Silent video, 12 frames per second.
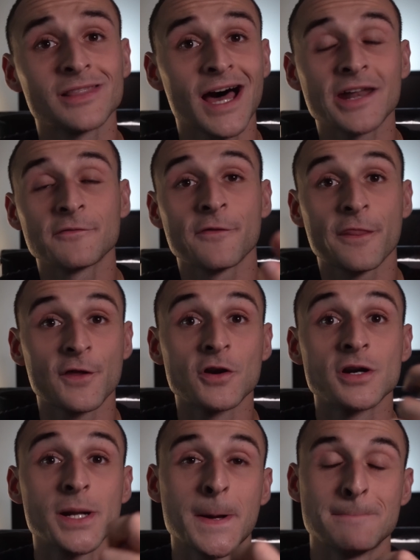lot of
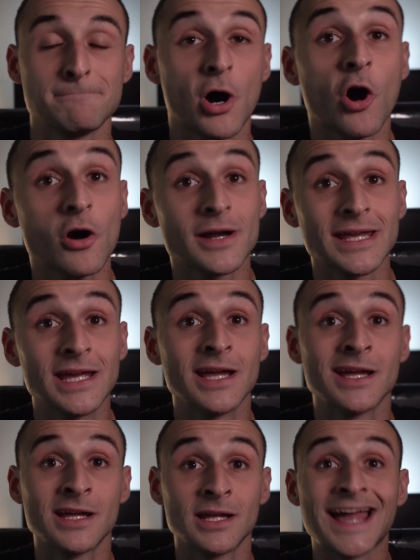third-party
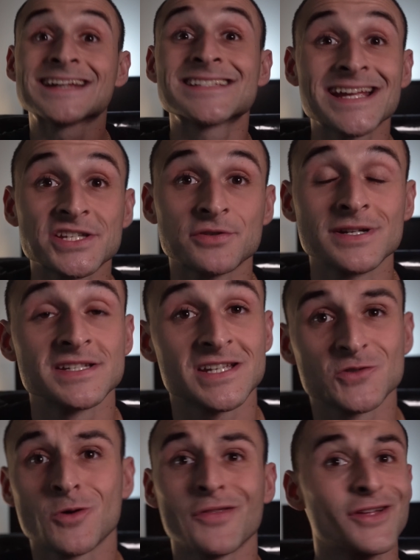accessories
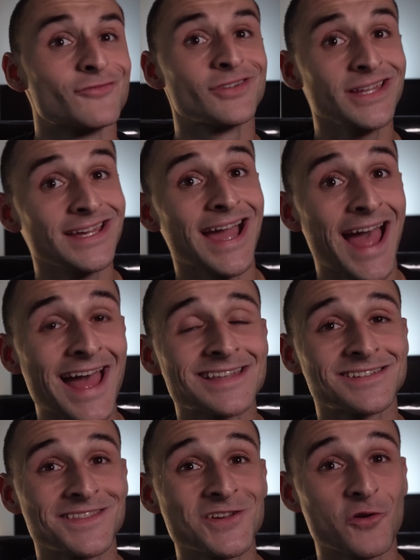as well that really
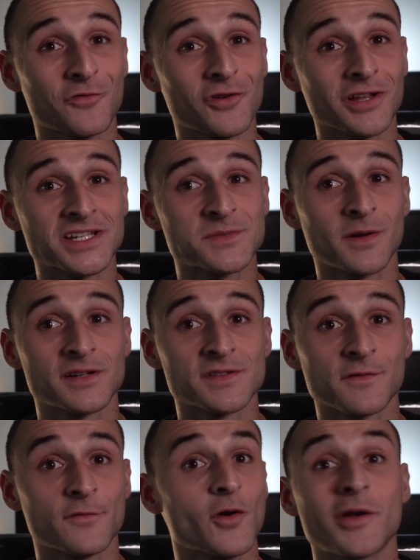add to the overall experience
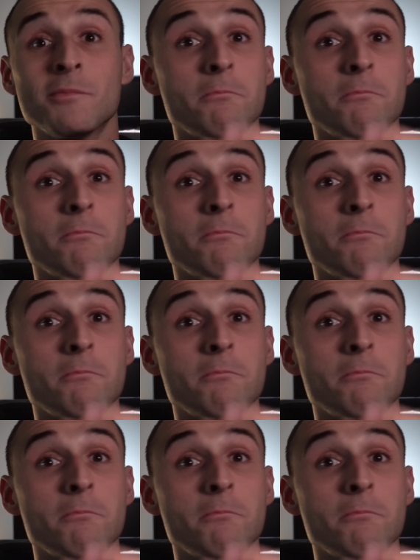of the phone.